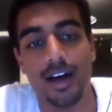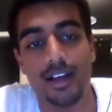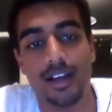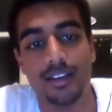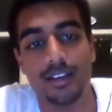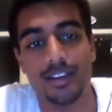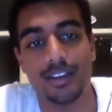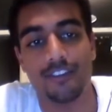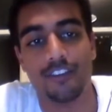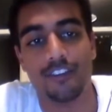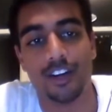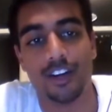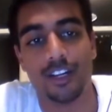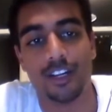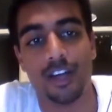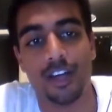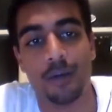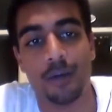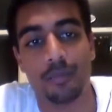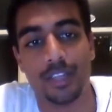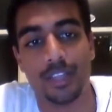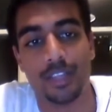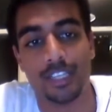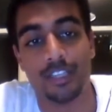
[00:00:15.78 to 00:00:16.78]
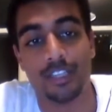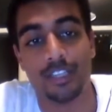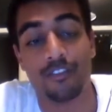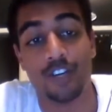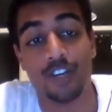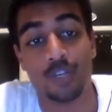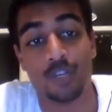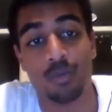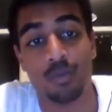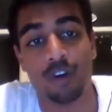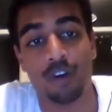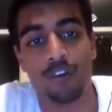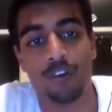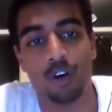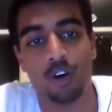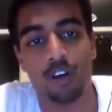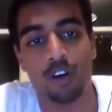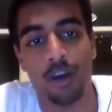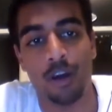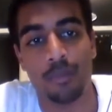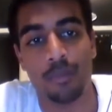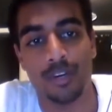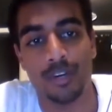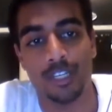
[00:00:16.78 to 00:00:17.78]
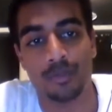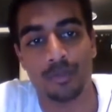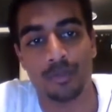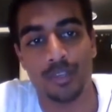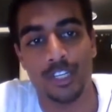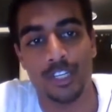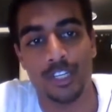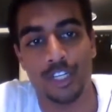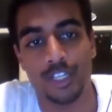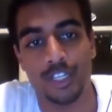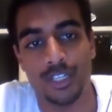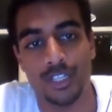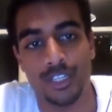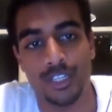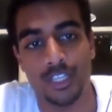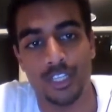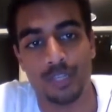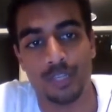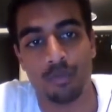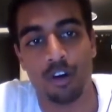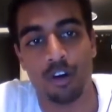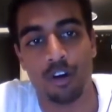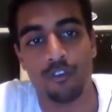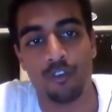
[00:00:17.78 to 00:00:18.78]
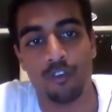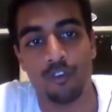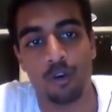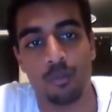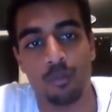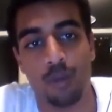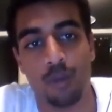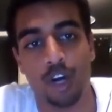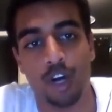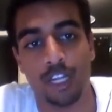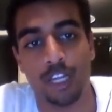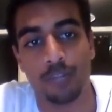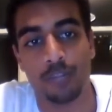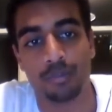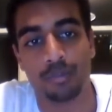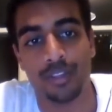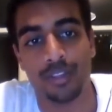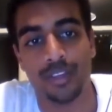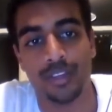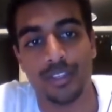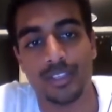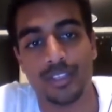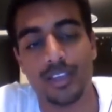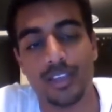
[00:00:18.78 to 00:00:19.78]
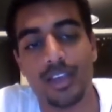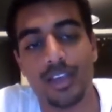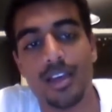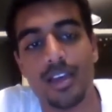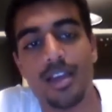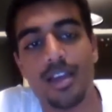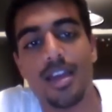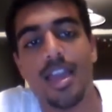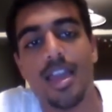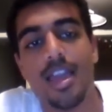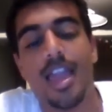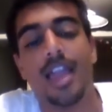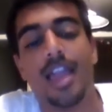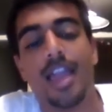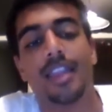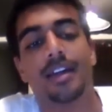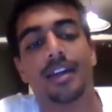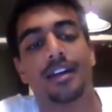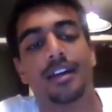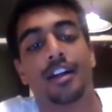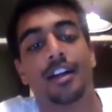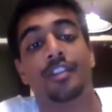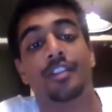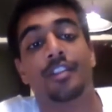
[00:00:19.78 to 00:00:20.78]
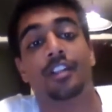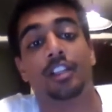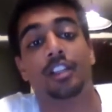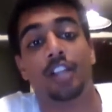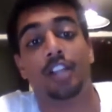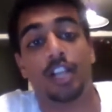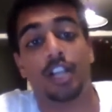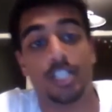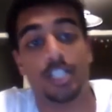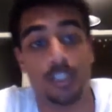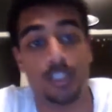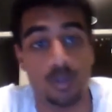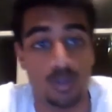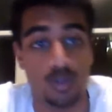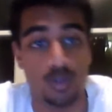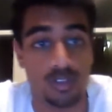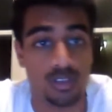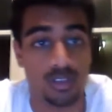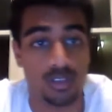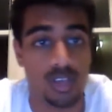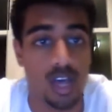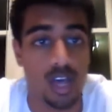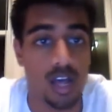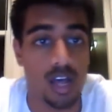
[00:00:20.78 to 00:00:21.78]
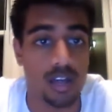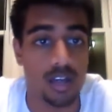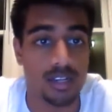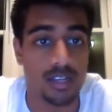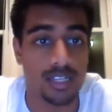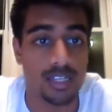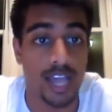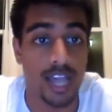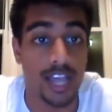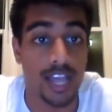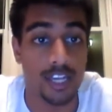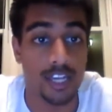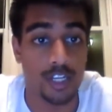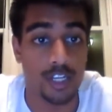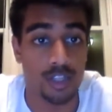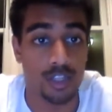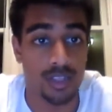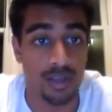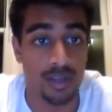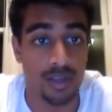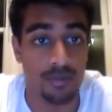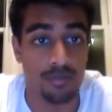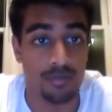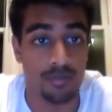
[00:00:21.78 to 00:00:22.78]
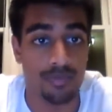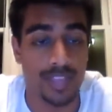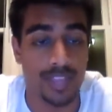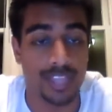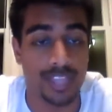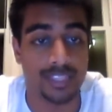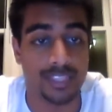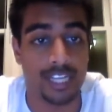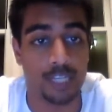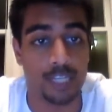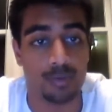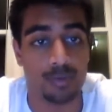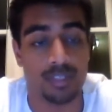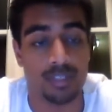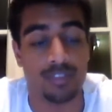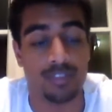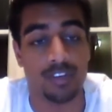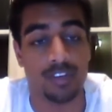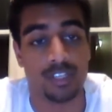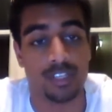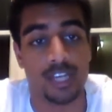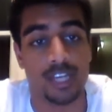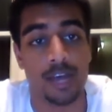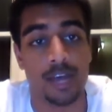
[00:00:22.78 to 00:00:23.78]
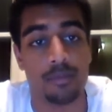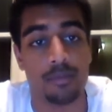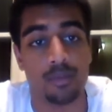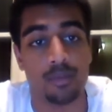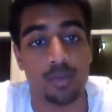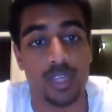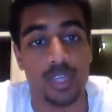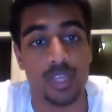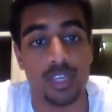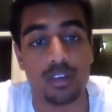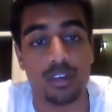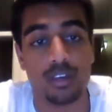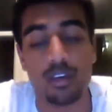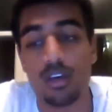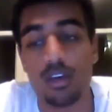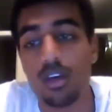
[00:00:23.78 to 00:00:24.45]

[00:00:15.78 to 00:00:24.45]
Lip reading: different smartphone companies' positions in the smartphone marketplace and the lawsuits tied to them at that specific time of the week.